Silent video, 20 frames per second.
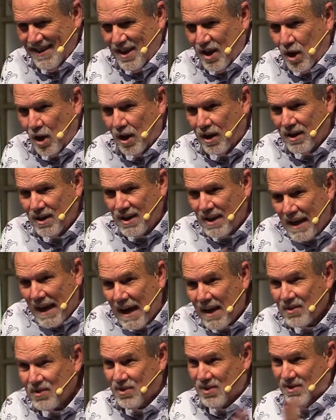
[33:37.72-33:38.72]
a
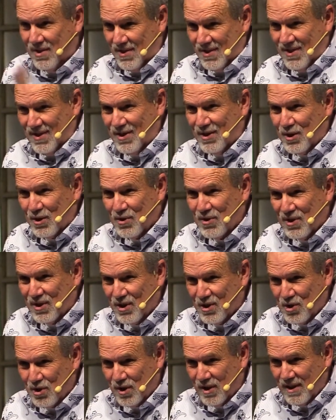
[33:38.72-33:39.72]
yes
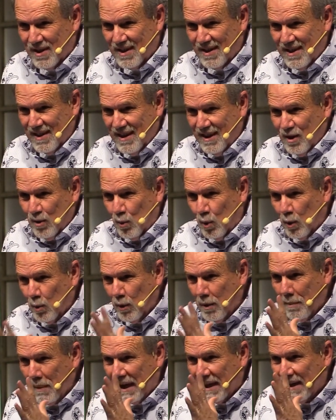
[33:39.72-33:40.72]
decision, when
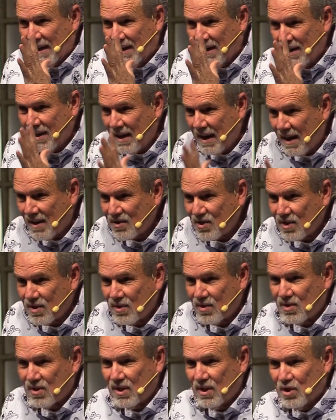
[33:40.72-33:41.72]
we make a yes
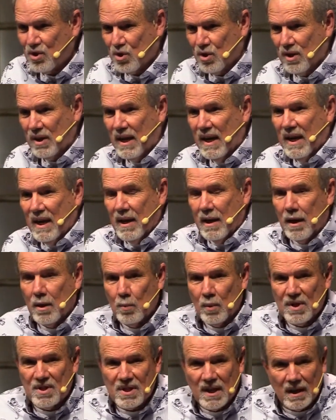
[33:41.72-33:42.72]
decision and
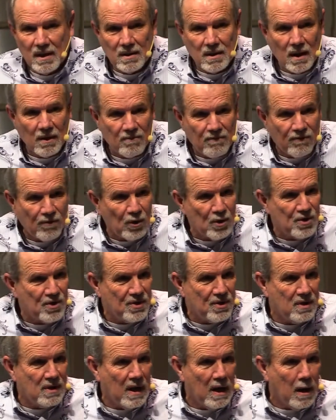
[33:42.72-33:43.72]
we take that first
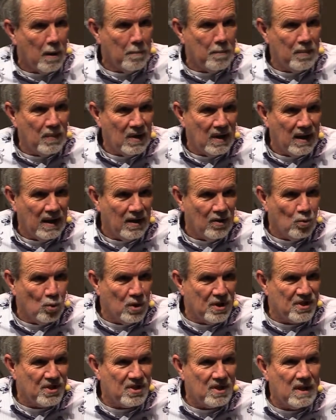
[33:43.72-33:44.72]
step in
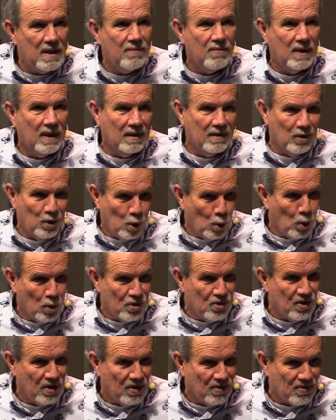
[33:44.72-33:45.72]
receiving the Lord
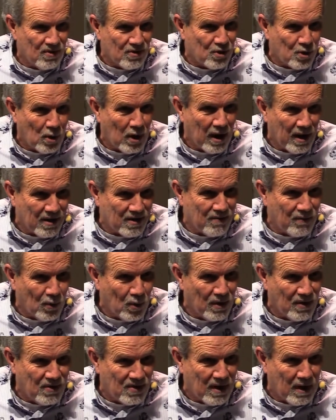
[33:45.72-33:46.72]
Jesus Christ, for
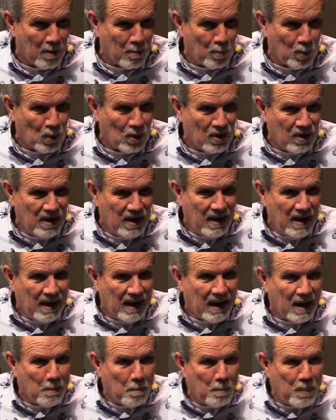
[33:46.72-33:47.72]
example,
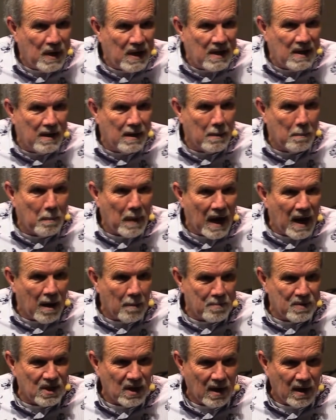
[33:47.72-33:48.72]
in being
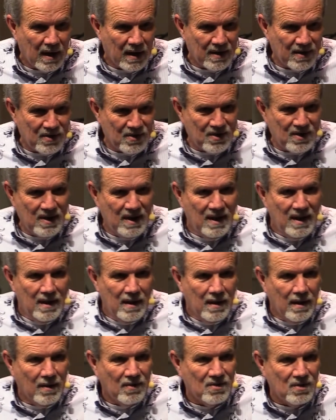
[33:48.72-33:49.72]
baptized,
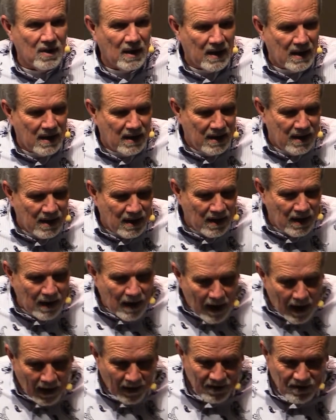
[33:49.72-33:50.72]
and say,
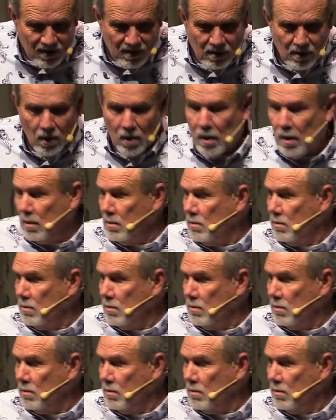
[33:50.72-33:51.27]
Yes, no,